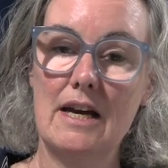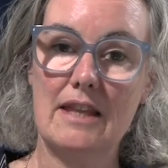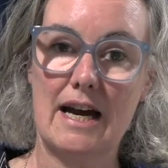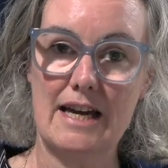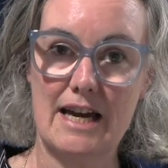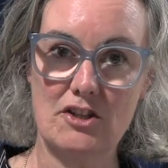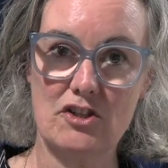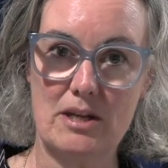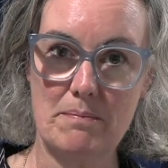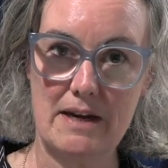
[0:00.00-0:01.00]
That
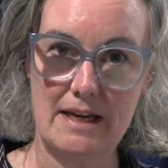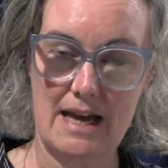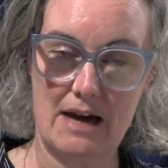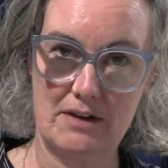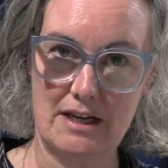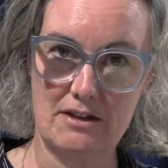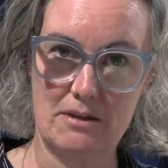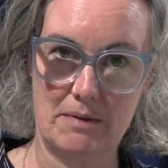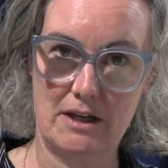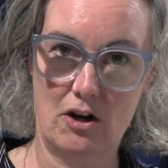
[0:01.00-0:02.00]
HCP now needs
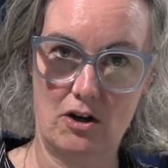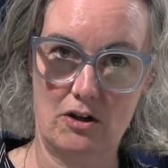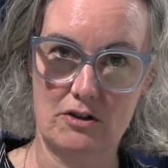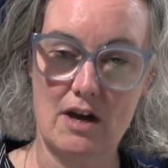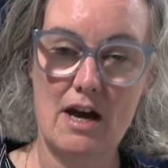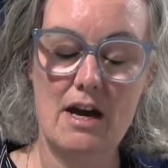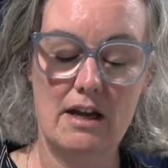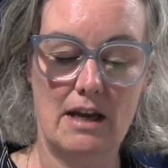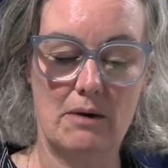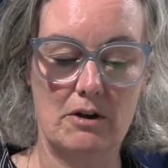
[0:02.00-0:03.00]
to be called.
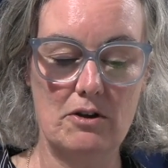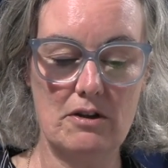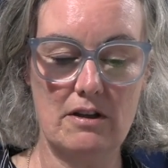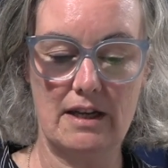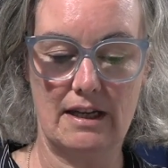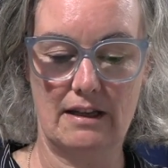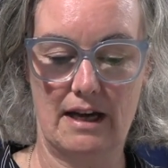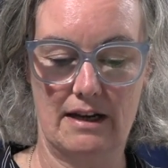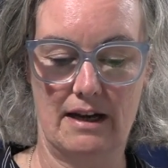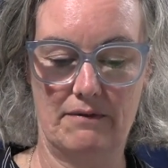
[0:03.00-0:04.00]
Now, another thing
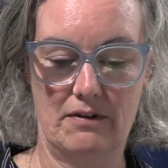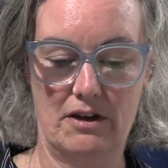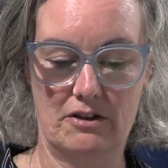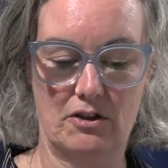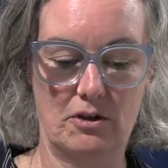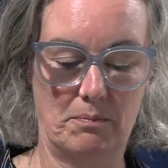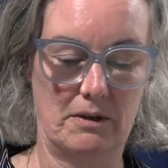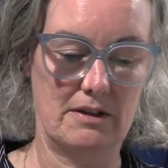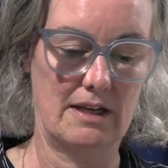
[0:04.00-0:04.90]
that I've heard a couple of